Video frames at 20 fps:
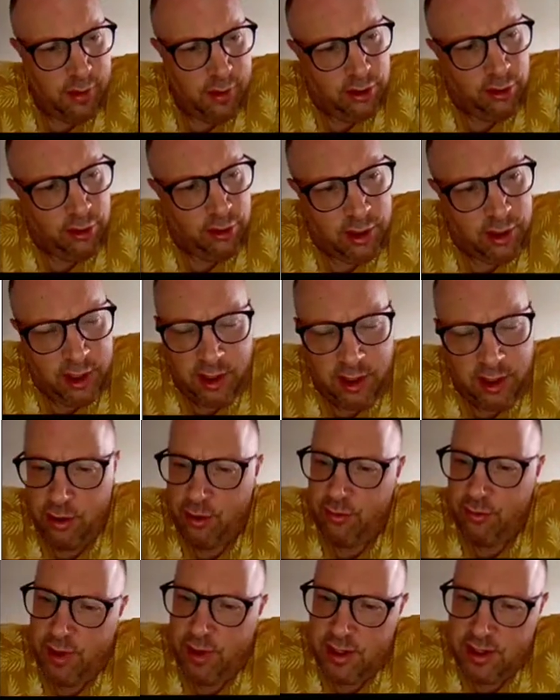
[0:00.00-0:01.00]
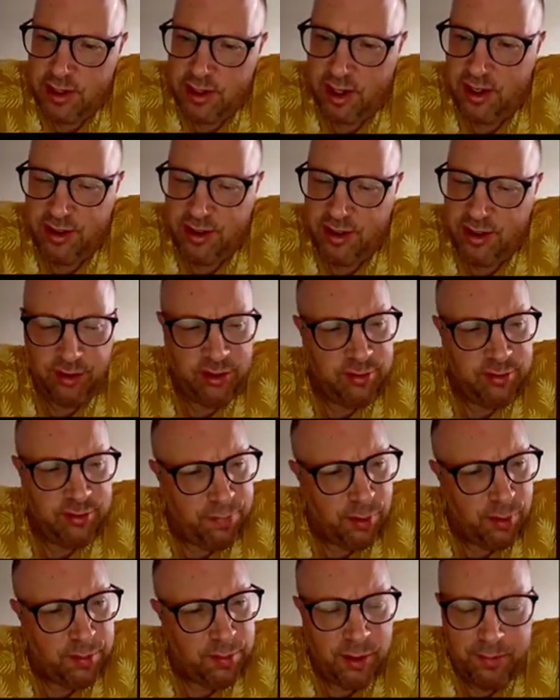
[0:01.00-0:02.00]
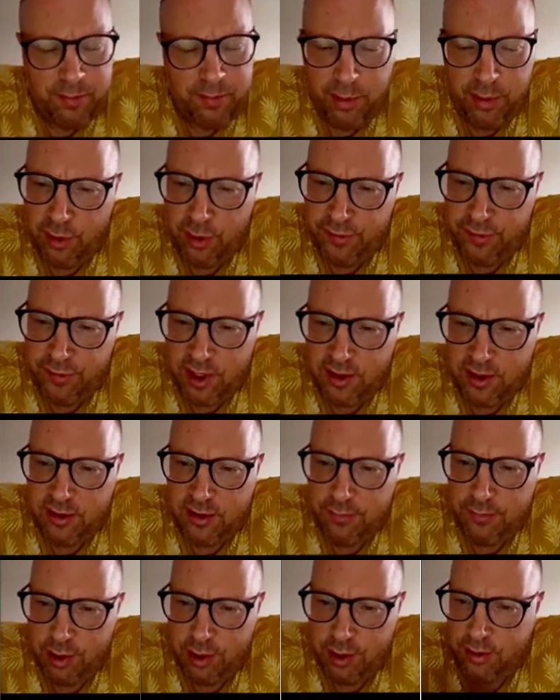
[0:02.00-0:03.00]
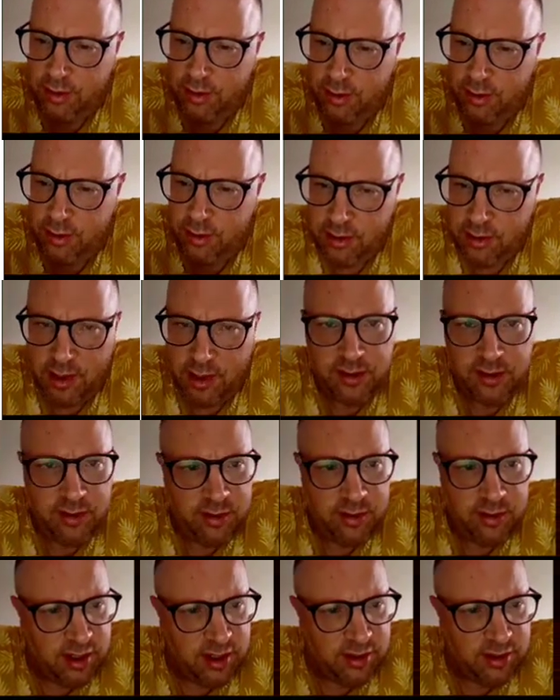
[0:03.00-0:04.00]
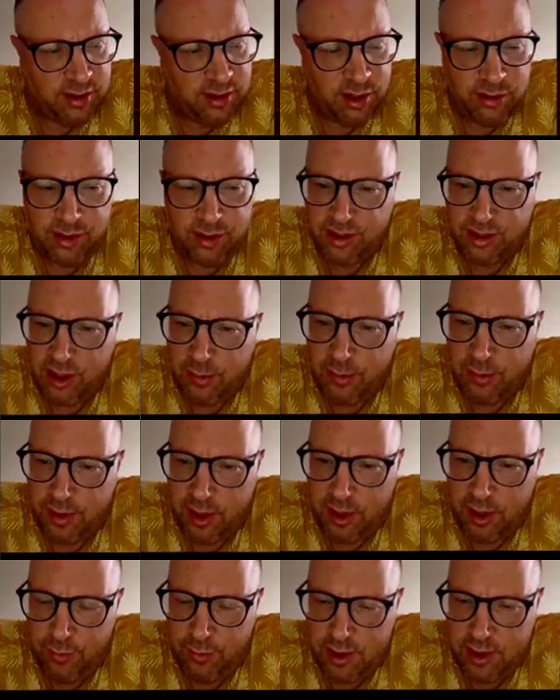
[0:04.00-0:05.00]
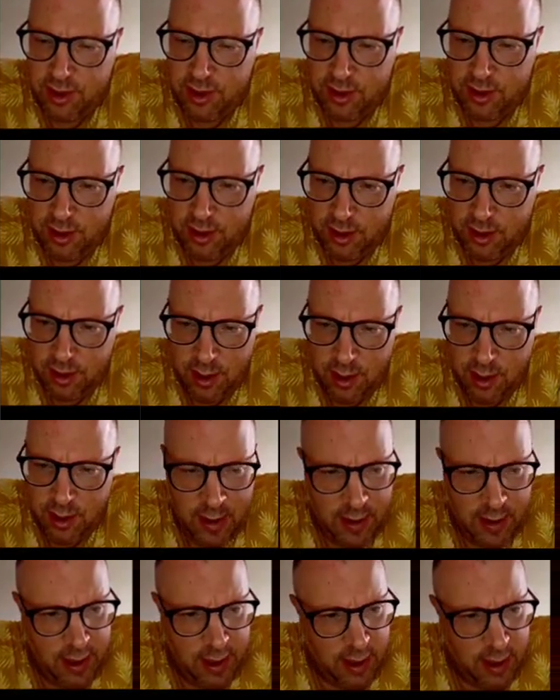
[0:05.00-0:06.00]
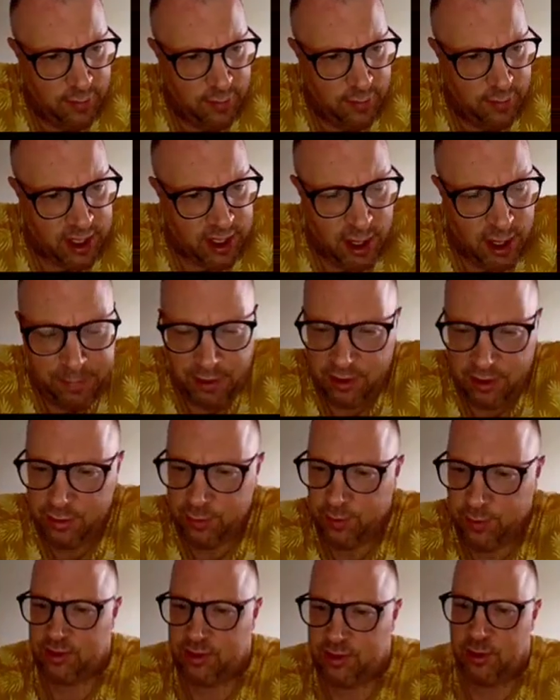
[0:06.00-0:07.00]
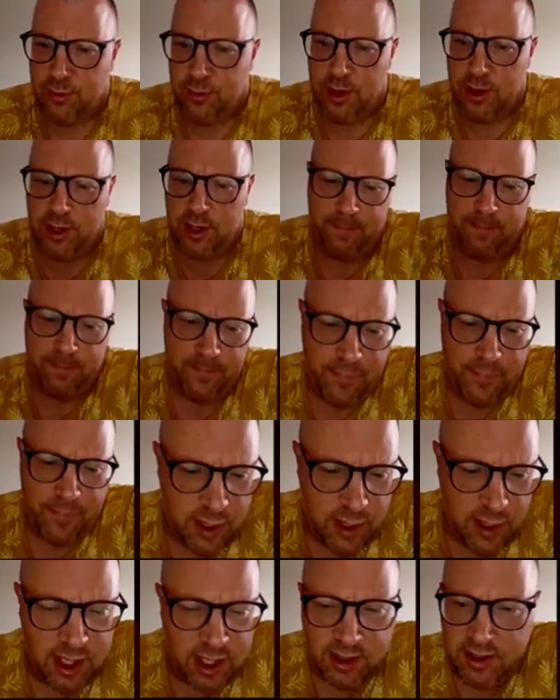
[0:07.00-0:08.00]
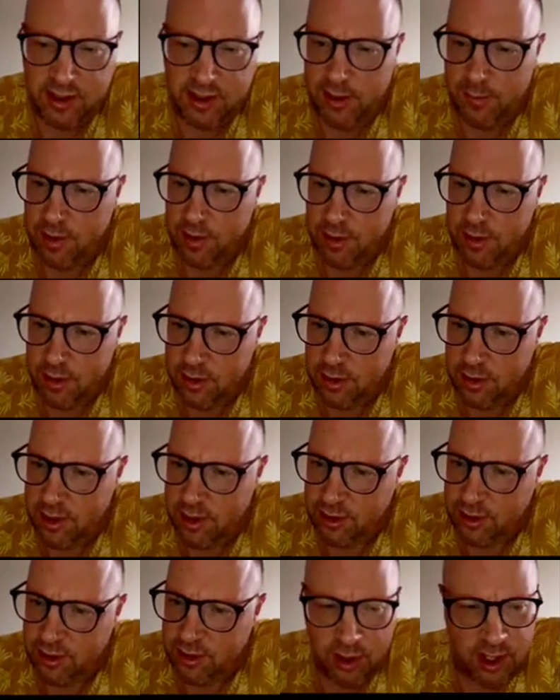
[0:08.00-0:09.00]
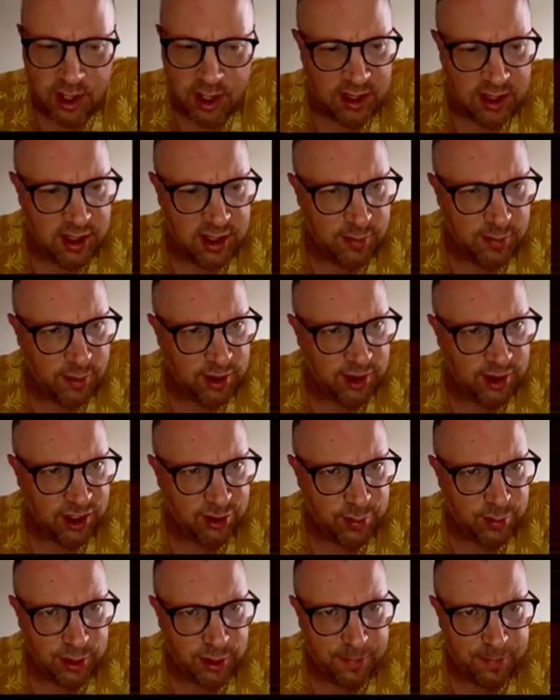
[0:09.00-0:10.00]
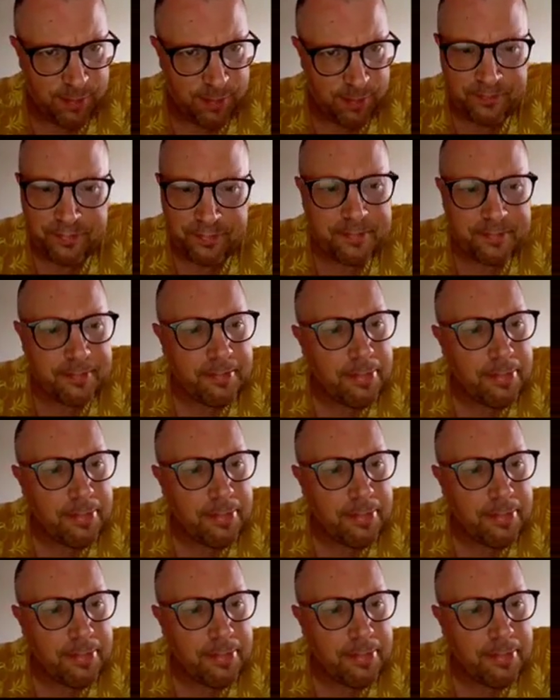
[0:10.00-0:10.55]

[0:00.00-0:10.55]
Luckily, no major issues popped up out of that, but that is also something which happens once in a while. An internal red team assessment.